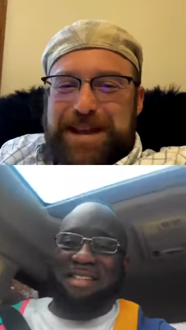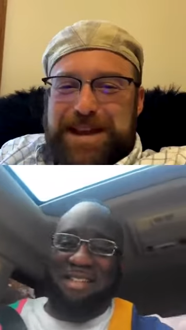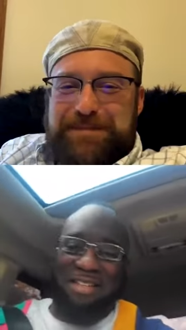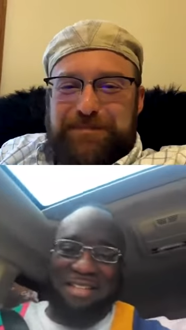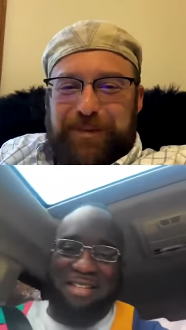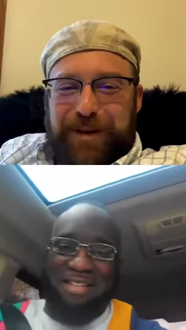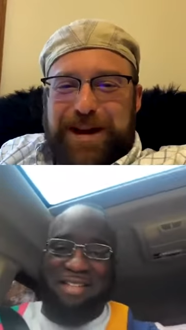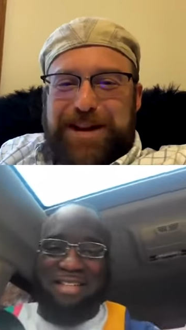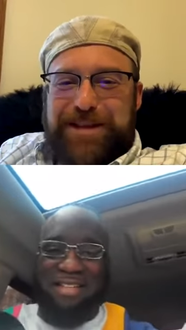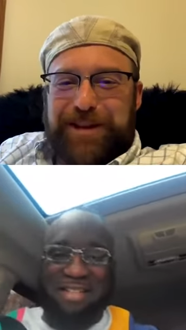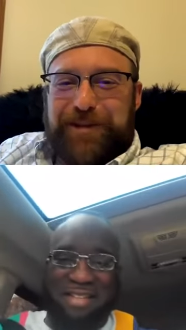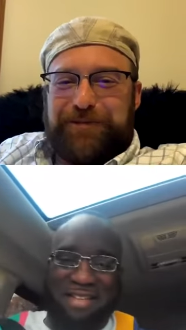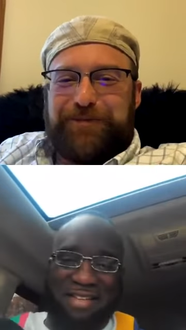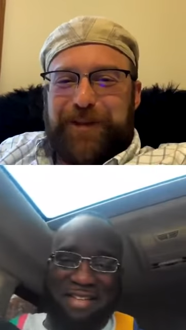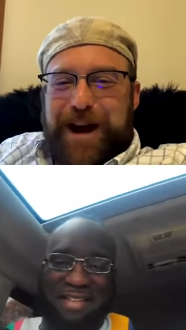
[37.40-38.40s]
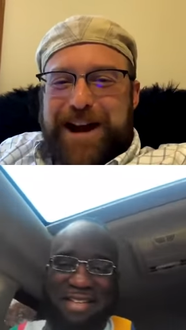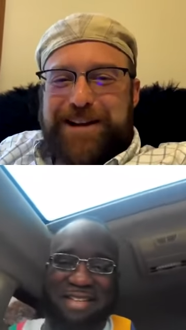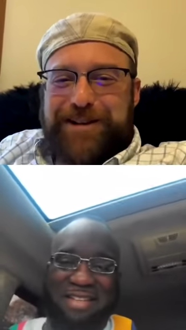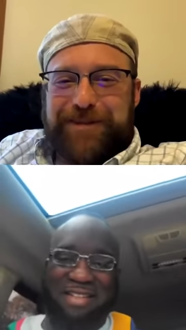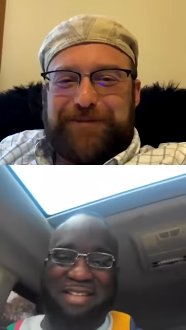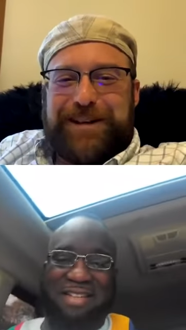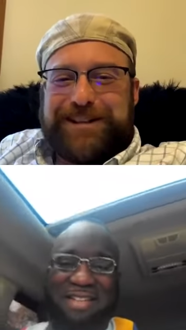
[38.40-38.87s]
Speaker 1: Bray, the writer.
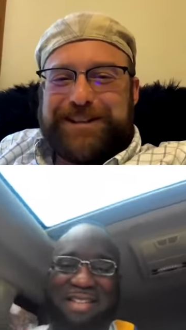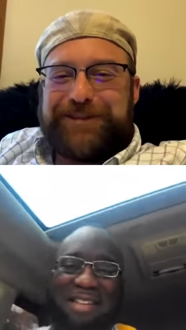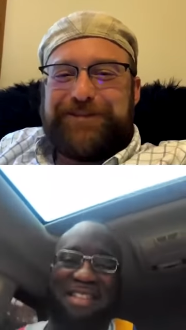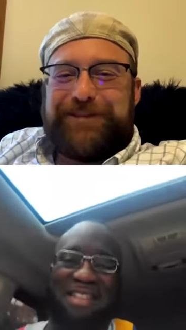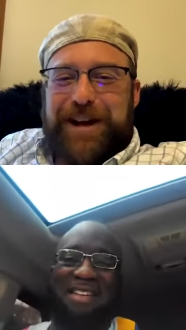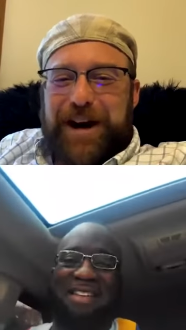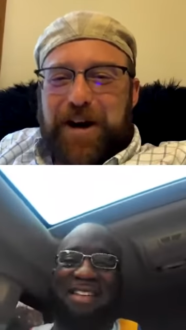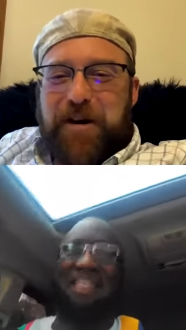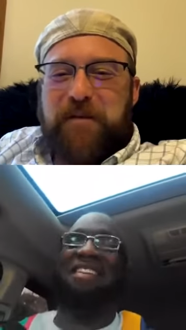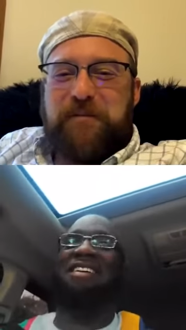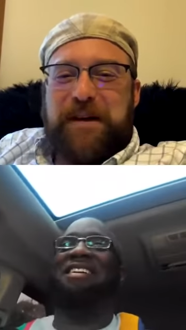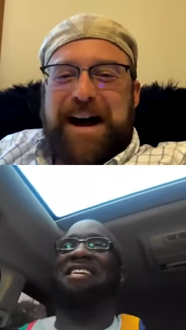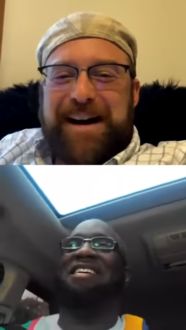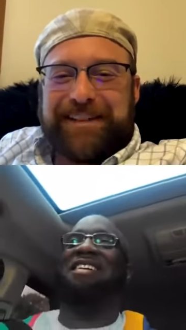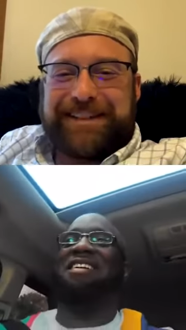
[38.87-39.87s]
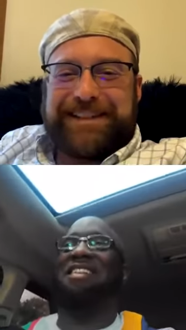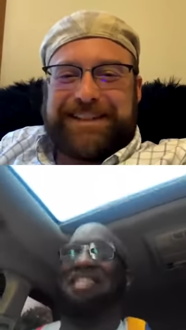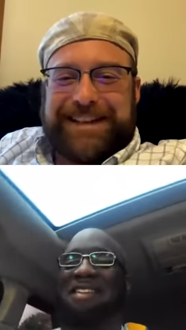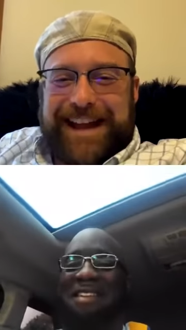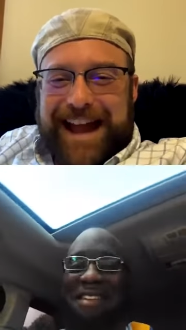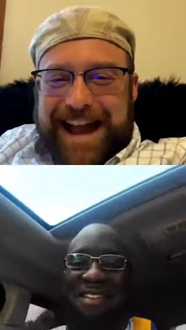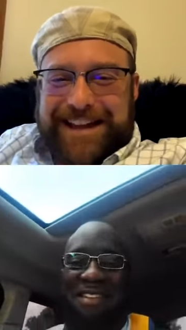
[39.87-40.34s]
What you know about
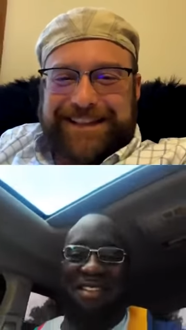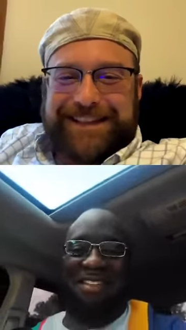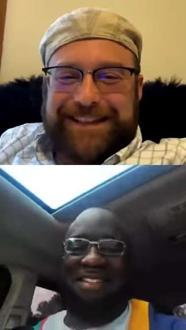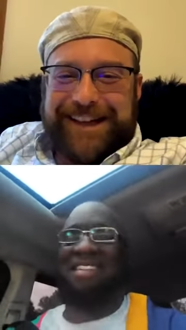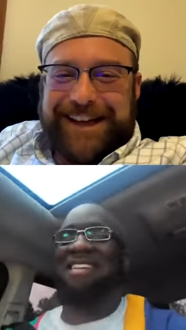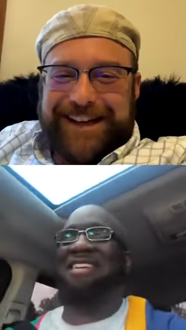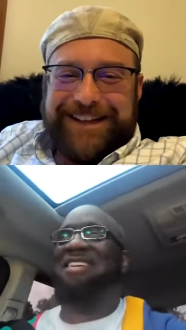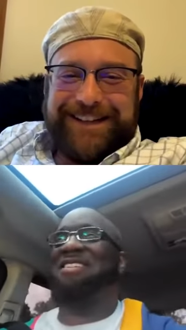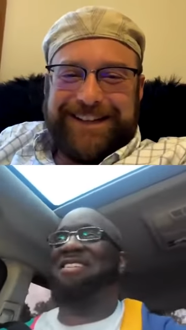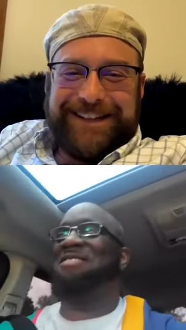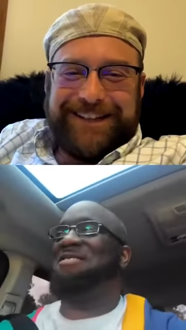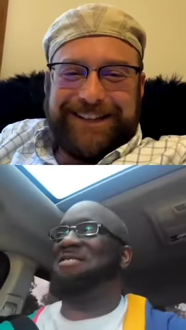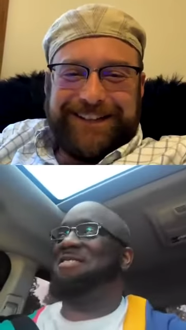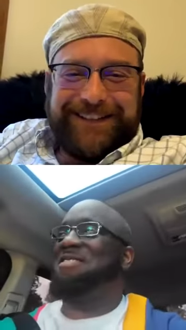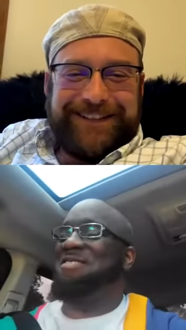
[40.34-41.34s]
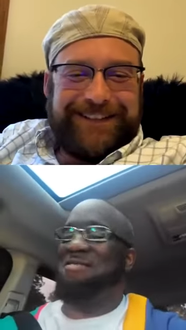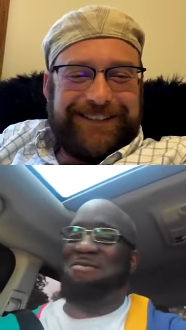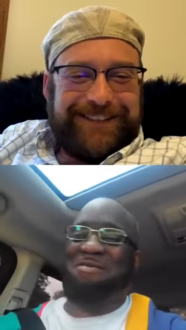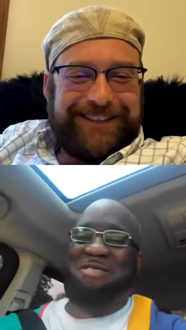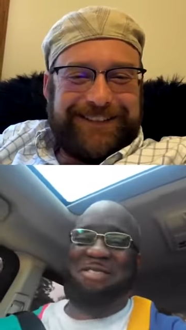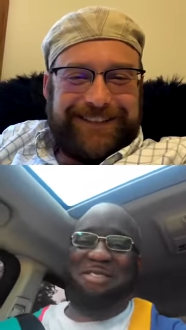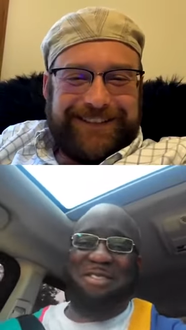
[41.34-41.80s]
that, son? What's
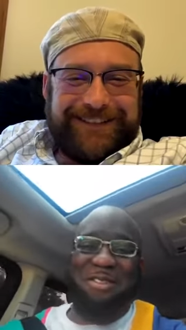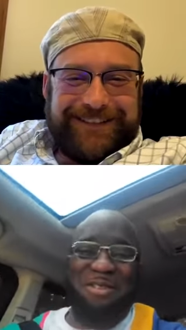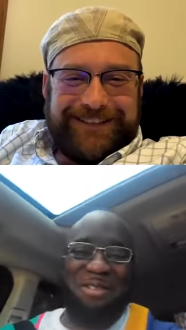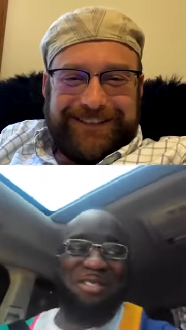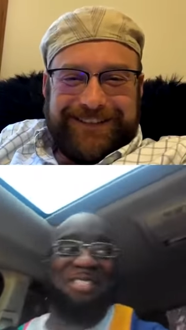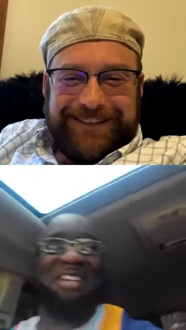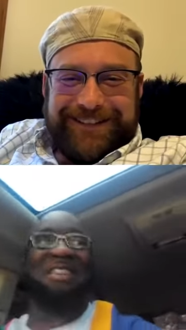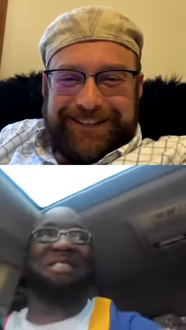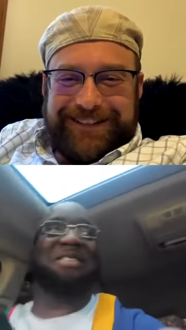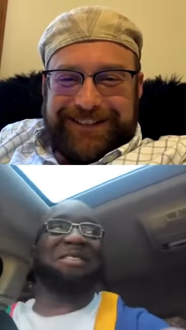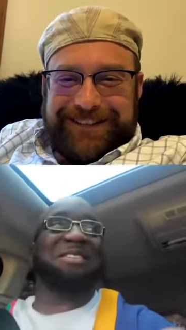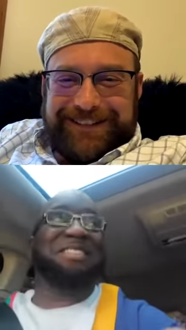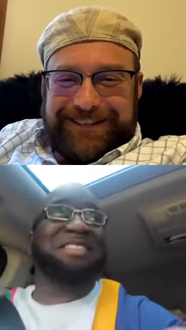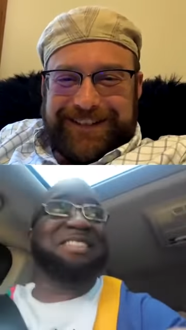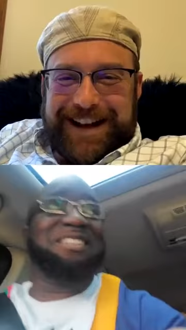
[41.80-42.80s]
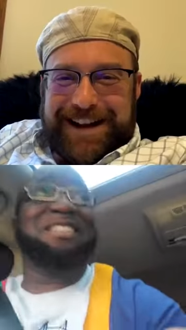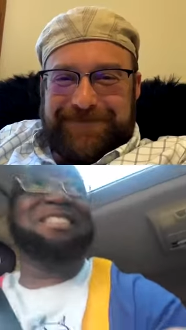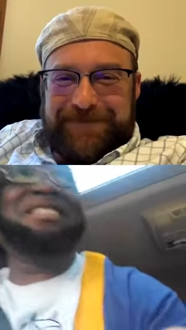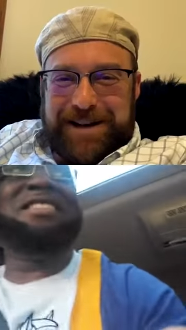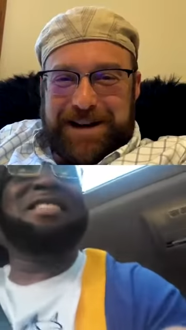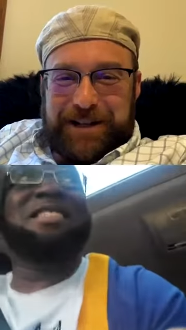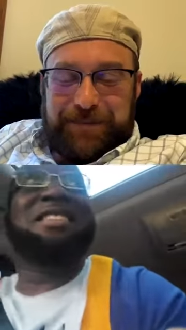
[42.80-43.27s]
going on? Not
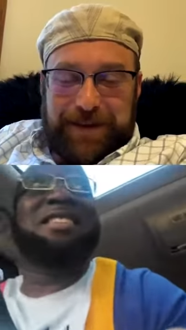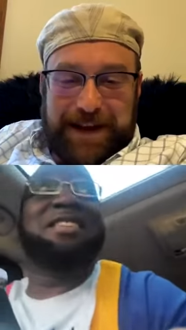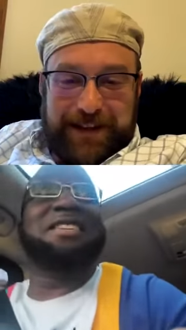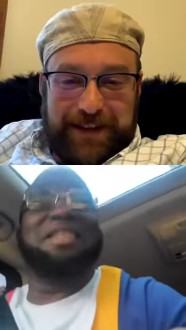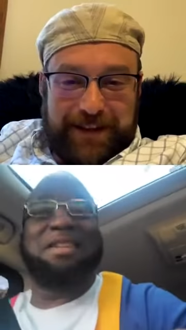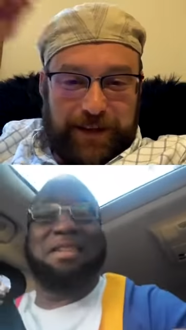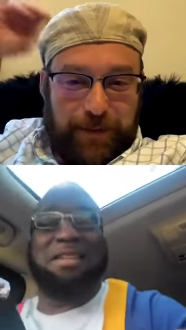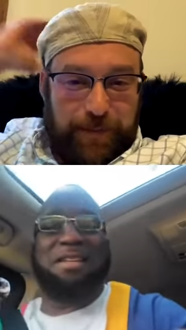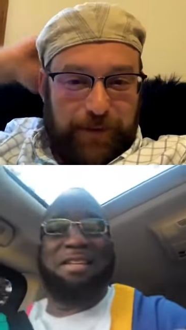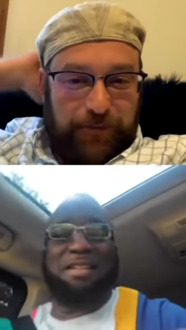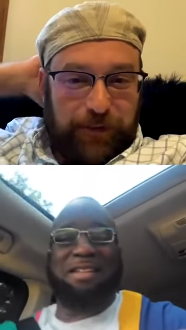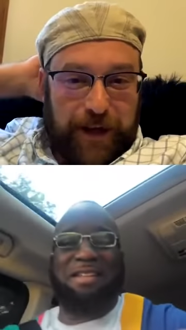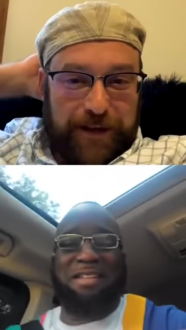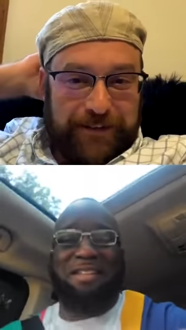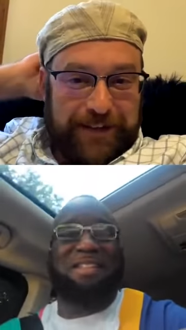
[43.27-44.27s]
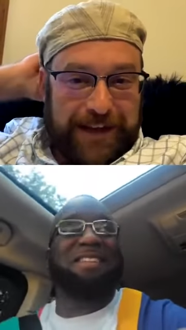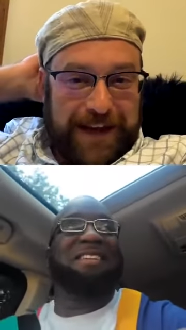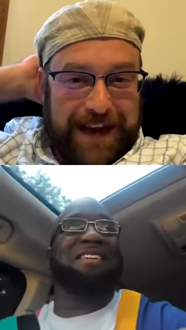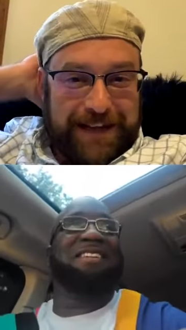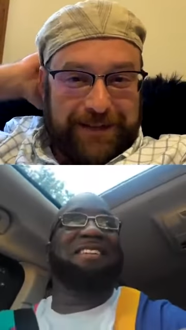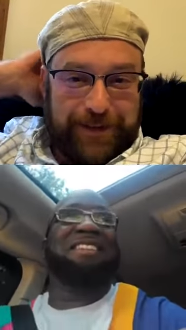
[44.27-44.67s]
much, man. They should be flooding the gates here